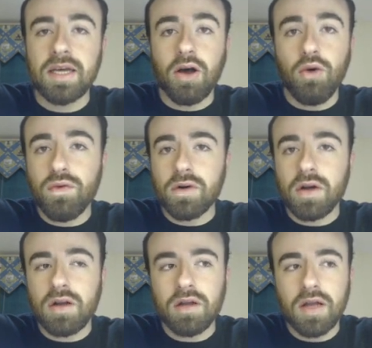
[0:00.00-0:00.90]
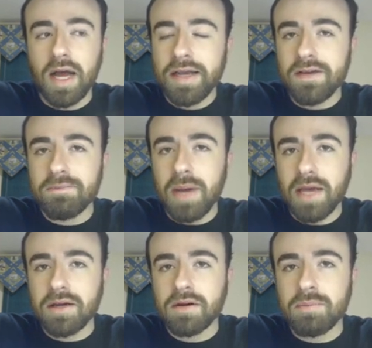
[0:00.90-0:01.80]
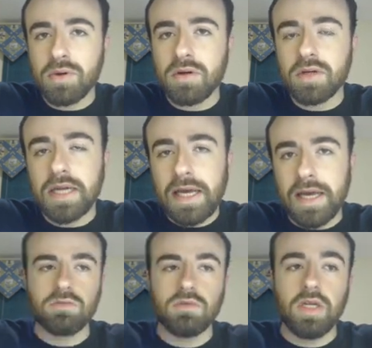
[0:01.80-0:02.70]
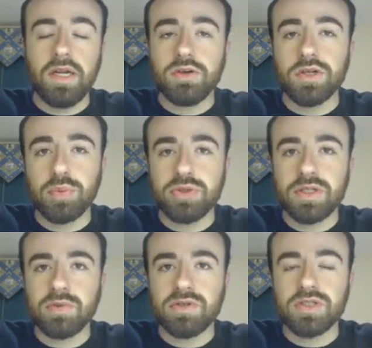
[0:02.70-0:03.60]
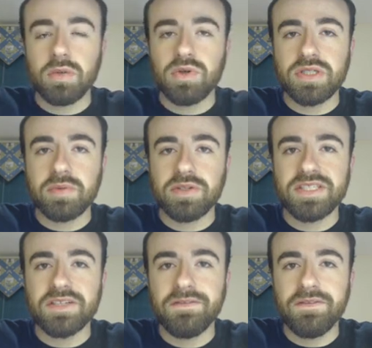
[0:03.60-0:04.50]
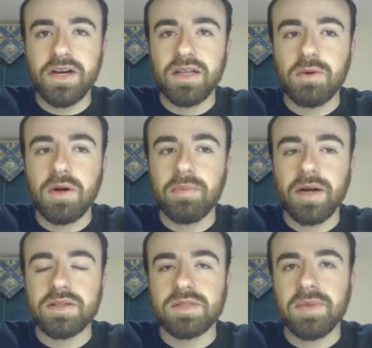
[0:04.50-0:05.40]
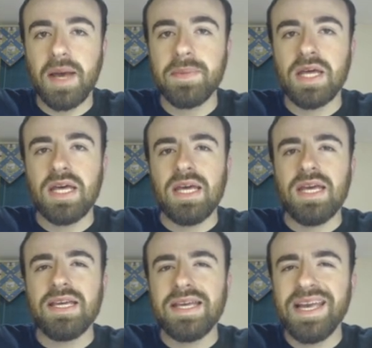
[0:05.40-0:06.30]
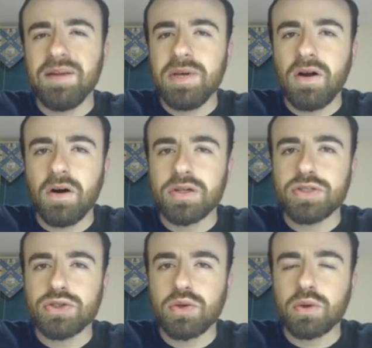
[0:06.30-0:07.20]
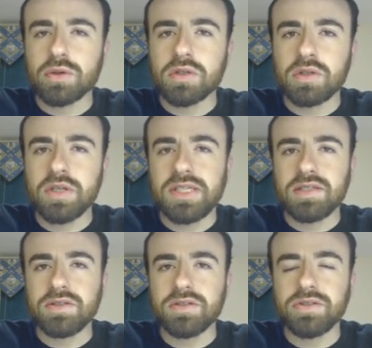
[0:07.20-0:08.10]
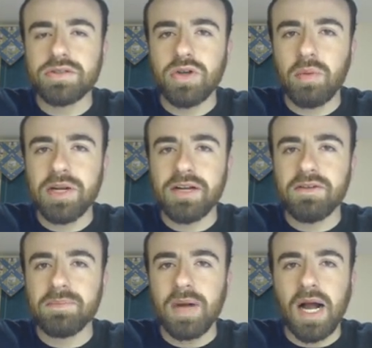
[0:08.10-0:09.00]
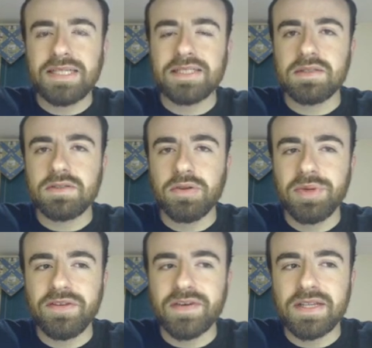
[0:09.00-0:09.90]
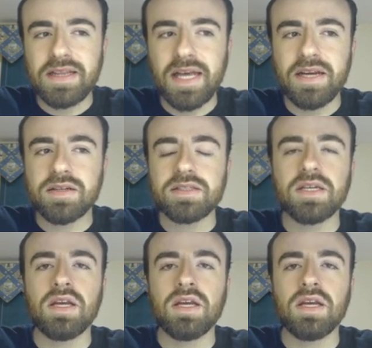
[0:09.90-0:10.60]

Overall, I give Backyard Bowl an A. You know, Triple Dribble. Triple Dribble is a fairly well balanced map. It can be hard to score early since there's so many different boxes and so many different layers,